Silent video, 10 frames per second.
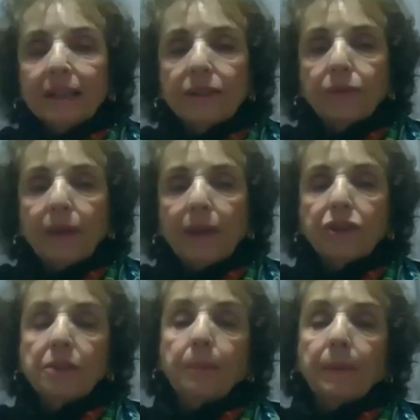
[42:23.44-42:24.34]

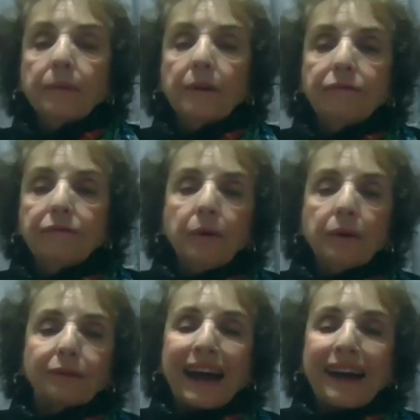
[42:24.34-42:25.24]
illustrations, but there are
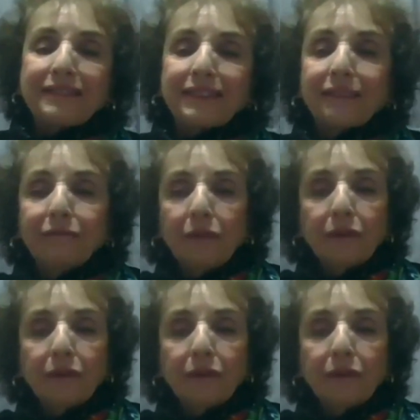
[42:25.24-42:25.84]
photographs. There are